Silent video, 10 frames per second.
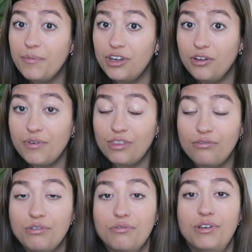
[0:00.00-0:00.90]
women going
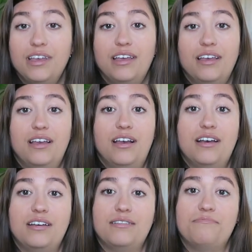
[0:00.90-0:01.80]
through.
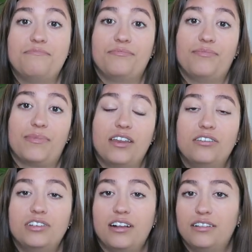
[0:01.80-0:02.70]
Um, and
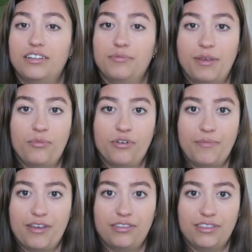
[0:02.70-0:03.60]
I'll talk a little bit more
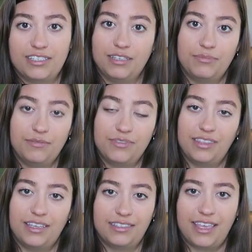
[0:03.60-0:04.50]
about the symptoms
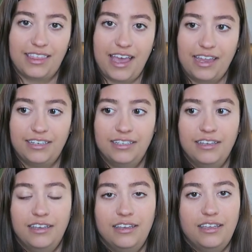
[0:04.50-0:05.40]
and things like that
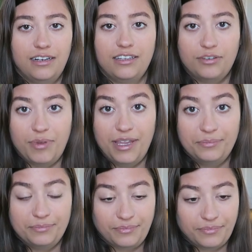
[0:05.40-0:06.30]
in a little bit.
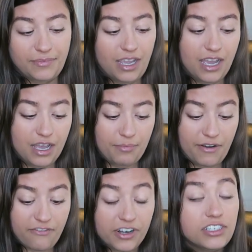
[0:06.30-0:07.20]
Um,
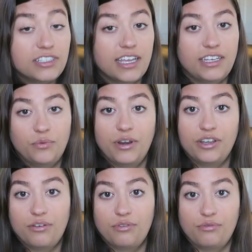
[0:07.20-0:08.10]
but first, I did want
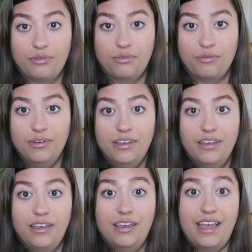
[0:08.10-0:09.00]
to go through
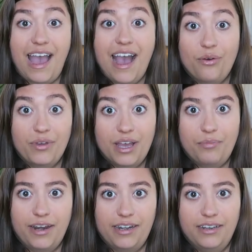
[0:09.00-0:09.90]
how we got
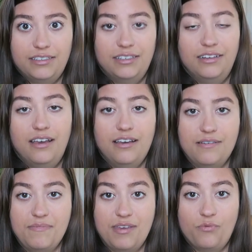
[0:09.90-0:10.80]
pregnant.
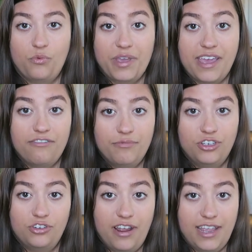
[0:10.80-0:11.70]
Um, we have
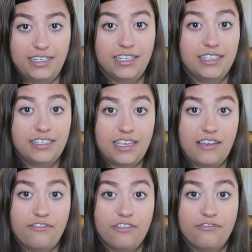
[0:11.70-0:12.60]
been trying to
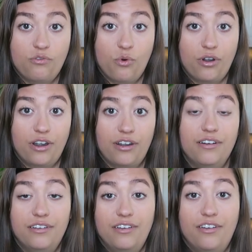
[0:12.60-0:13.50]
conceive for
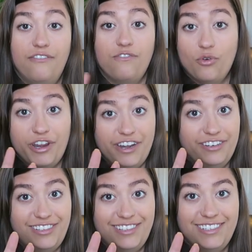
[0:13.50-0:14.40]
four
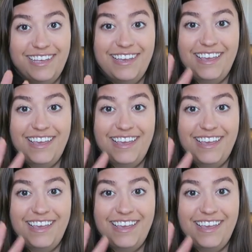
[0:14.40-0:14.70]
years.